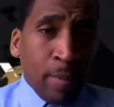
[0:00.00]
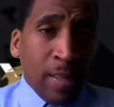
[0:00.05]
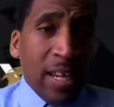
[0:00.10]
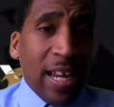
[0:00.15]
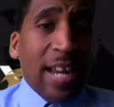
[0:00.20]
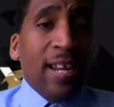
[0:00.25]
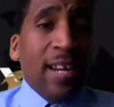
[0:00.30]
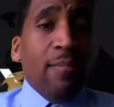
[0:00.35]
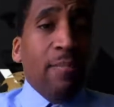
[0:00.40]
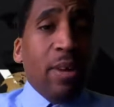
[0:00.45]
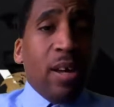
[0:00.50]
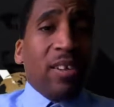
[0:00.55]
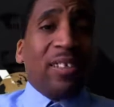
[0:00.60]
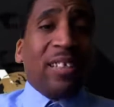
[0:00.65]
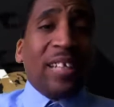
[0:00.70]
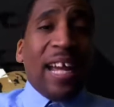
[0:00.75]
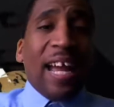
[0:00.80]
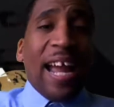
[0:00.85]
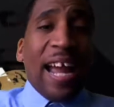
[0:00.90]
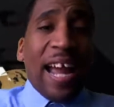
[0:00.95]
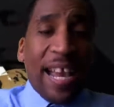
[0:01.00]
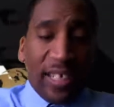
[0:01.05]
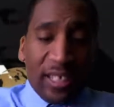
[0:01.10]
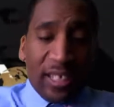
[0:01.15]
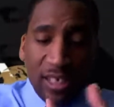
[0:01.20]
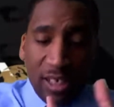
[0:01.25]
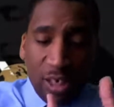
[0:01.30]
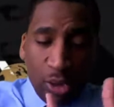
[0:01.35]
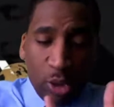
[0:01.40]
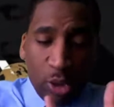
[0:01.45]
And the minister
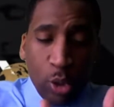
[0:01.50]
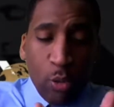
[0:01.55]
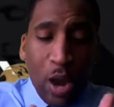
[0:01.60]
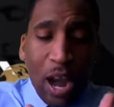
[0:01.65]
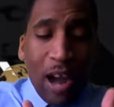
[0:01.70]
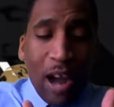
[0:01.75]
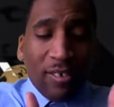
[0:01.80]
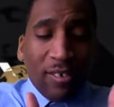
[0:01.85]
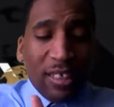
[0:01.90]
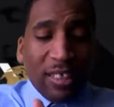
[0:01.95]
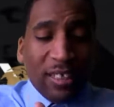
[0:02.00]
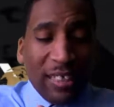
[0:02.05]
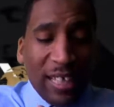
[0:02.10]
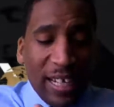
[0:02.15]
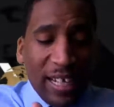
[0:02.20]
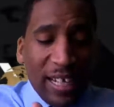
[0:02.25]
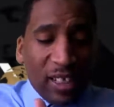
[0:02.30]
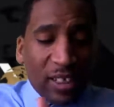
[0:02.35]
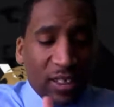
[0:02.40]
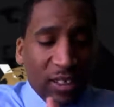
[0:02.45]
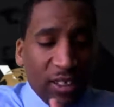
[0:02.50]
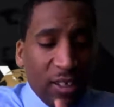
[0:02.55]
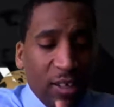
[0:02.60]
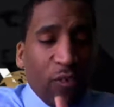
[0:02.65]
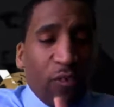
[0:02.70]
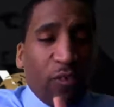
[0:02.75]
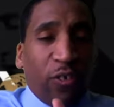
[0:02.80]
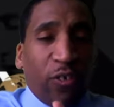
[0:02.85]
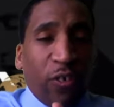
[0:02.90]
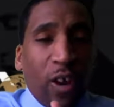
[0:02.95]
has, throughout the years
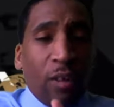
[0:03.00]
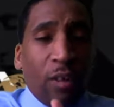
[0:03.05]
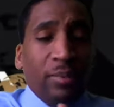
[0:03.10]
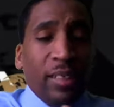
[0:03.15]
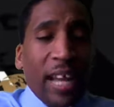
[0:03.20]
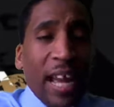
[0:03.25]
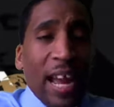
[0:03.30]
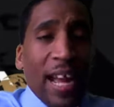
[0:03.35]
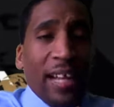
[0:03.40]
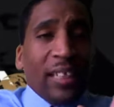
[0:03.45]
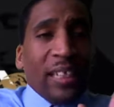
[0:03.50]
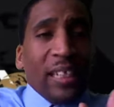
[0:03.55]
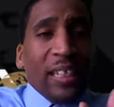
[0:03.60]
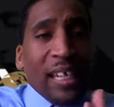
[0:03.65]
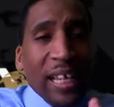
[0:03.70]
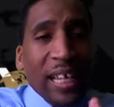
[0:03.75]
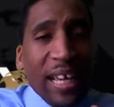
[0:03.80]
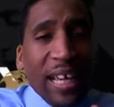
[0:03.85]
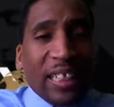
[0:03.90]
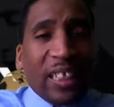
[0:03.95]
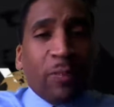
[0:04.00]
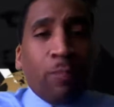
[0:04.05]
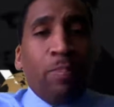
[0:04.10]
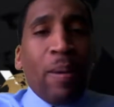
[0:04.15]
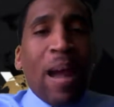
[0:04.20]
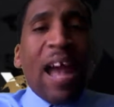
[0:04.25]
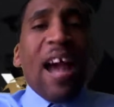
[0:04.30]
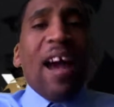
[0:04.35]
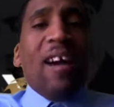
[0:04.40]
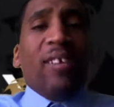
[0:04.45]
from that,
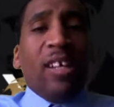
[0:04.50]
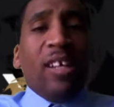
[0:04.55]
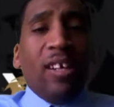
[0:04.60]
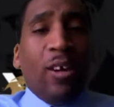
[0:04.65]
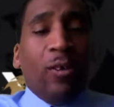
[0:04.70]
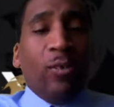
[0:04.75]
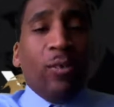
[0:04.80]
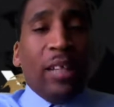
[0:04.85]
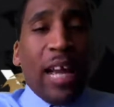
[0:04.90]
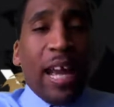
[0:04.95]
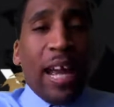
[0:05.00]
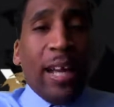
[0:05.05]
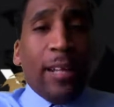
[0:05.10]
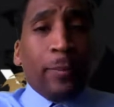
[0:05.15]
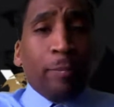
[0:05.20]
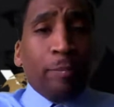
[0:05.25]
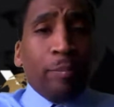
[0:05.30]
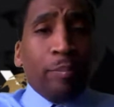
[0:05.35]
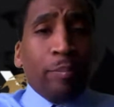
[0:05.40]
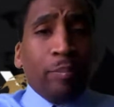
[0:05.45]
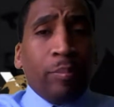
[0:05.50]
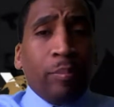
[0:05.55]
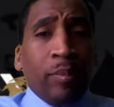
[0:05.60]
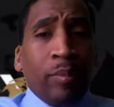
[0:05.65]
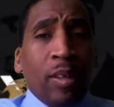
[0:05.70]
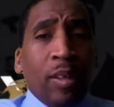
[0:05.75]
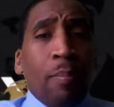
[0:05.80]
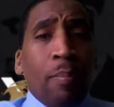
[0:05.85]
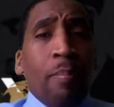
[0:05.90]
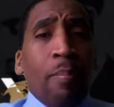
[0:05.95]
expounded on that,
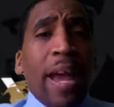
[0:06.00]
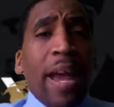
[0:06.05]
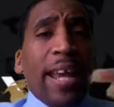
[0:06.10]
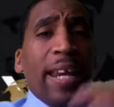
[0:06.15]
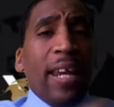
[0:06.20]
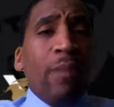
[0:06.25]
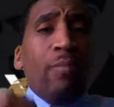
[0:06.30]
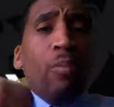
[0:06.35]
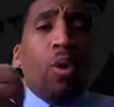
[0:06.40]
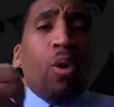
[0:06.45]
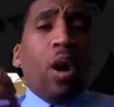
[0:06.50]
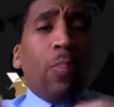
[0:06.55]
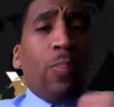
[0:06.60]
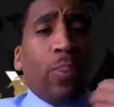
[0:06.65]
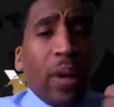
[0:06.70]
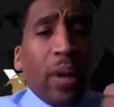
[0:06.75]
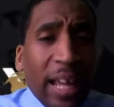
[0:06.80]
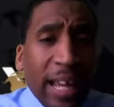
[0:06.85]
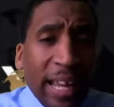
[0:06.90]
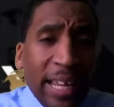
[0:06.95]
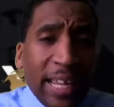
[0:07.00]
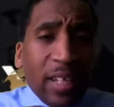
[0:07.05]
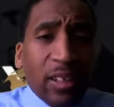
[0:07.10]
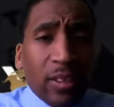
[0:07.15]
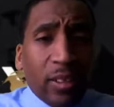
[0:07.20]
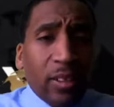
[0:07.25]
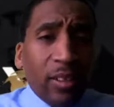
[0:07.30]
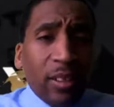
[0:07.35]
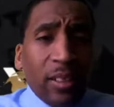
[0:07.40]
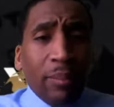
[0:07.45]
made it more
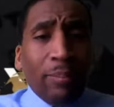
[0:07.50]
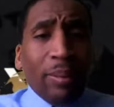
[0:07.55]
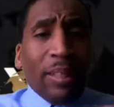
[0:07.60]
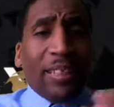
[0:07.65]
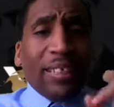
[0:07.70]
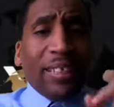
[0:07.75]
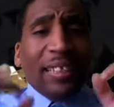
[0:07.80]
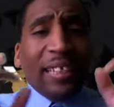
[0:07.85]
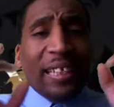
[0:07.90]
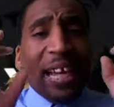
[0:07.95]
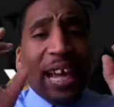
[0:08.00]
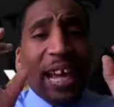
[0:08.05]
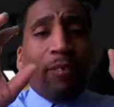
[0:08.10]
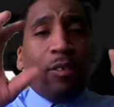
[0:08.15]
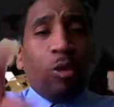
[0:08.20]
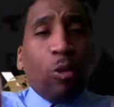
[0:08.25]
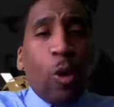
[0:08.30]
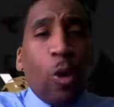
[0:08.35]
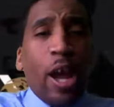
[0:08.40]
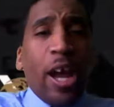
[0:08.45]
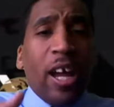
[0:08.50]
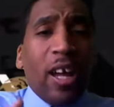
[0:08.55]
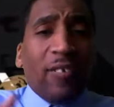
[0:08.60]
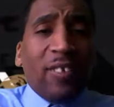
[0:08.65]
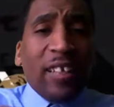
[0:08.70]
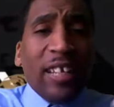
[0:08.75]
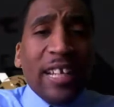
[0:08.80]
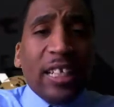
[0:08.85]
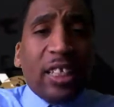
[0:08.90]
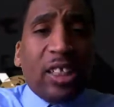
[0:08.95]
plainer because he had
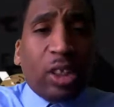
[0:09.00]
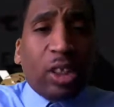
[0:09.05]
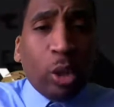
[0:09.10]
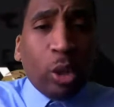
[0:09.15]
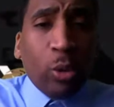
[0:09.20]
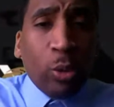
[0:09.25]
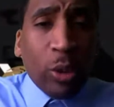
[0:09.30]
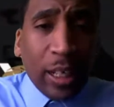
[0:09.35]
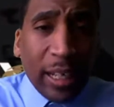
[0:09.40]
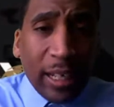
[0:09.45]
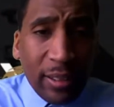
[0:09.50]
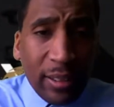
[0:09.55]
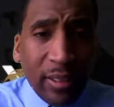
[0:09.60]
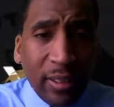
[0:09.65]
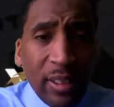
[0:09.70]
dwelled into it,